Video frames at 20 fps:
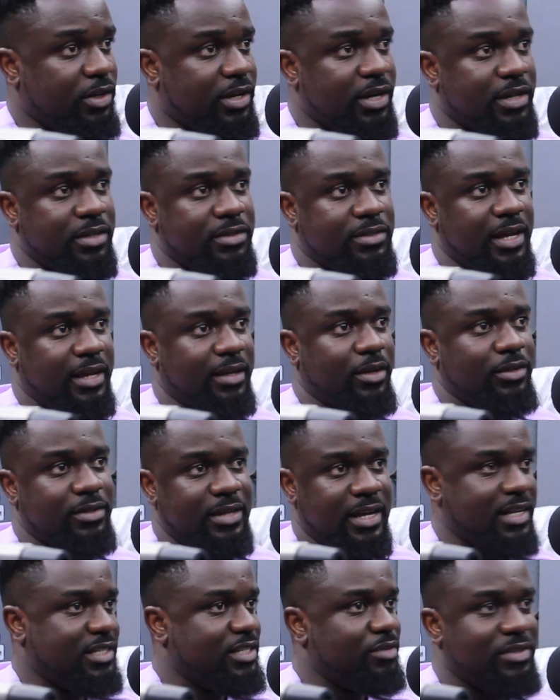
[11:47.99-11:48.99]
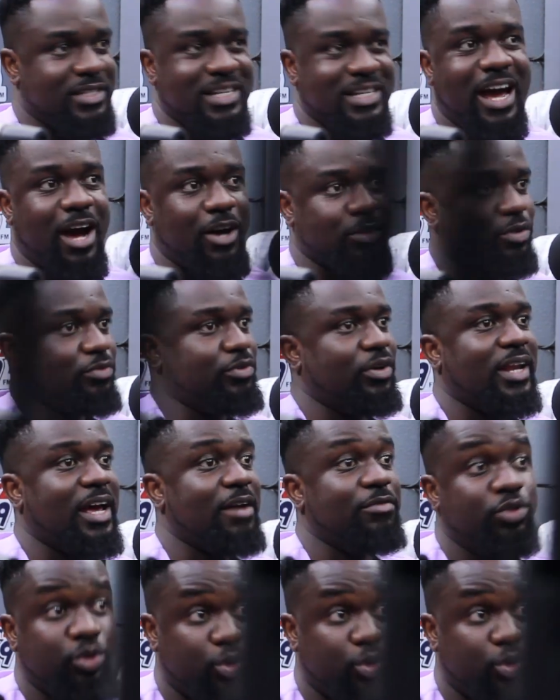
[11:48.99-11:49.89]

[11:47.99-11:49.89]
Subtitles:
You can't take negativity out of your life